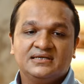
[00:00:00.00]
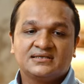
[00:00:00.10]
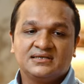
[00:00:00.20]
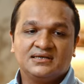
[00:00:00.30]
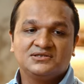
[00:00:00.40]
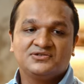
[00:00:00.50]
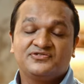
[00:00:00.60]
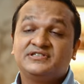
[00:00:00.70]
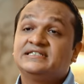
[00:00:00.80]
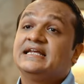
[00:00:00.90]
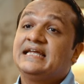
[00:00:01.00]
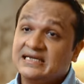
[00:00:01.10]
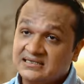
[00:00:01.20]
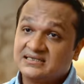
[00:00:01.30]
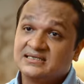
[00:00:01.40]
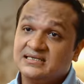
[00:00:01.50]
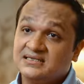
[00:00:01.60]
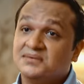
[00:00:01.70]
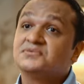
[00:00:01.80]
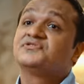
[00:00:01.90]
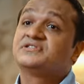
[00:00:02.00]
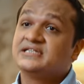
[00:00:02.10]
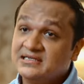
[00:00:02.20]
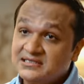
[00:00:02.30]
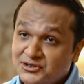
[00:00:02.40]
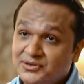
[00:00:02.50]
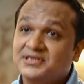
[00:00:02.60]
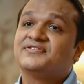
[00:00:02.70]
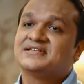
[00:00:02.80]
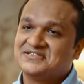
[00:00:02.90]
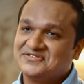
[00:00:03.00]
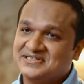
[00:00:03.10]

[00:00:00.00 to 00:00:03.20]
a surge of 10x in terms of sales during the festive